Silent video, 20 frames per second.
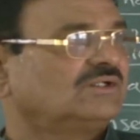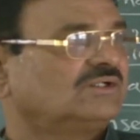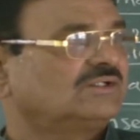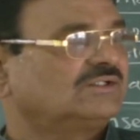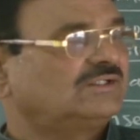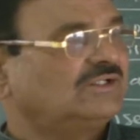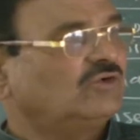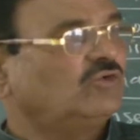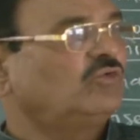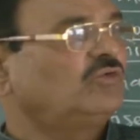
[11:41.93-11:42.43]

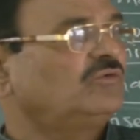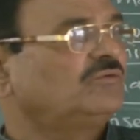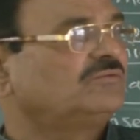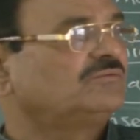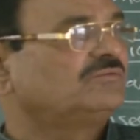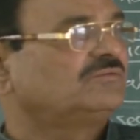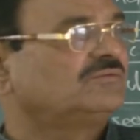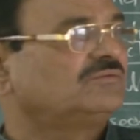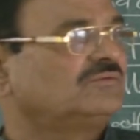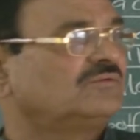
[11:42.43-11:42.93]
give
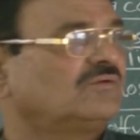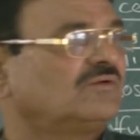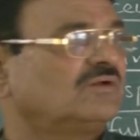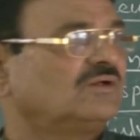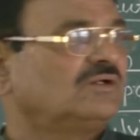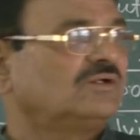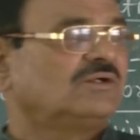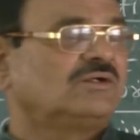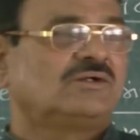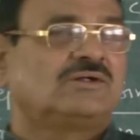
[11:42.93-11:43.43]

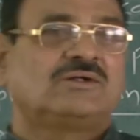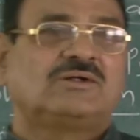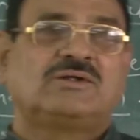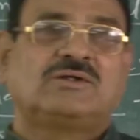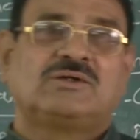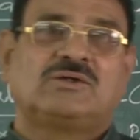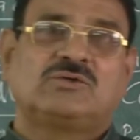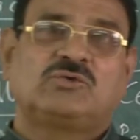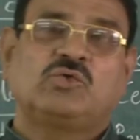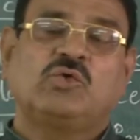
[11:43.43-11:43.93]

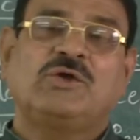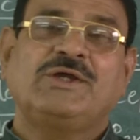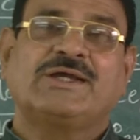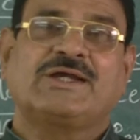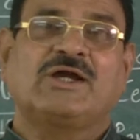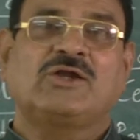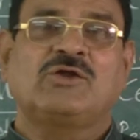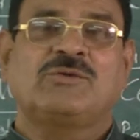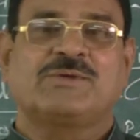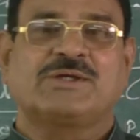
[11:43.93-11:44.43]
two
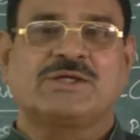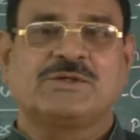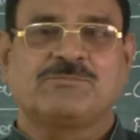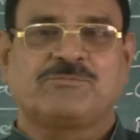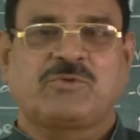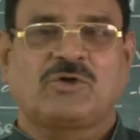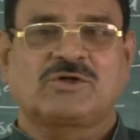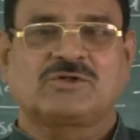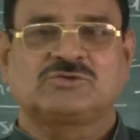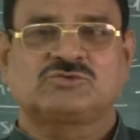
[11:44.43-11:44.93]
economic
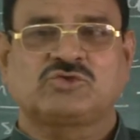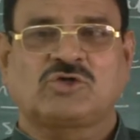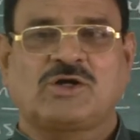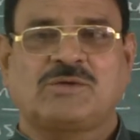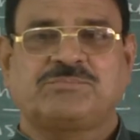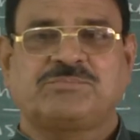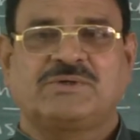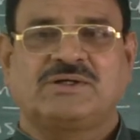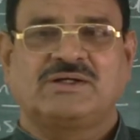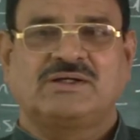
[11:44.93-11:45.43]
importance of
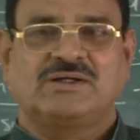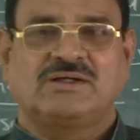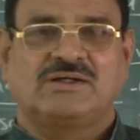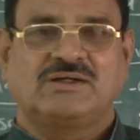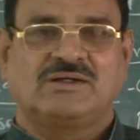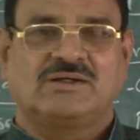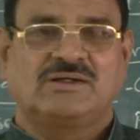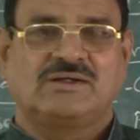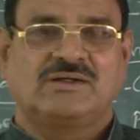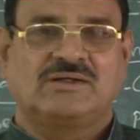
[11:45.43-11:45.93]

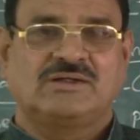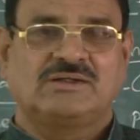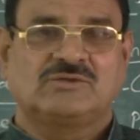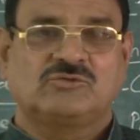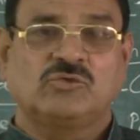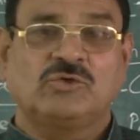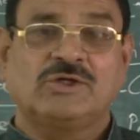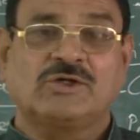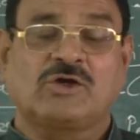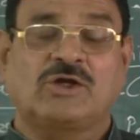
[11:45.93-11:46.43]

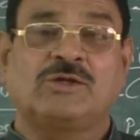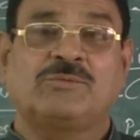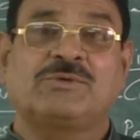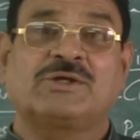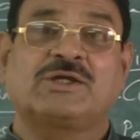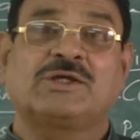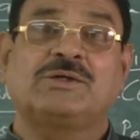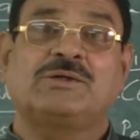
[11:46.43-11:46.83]
two economic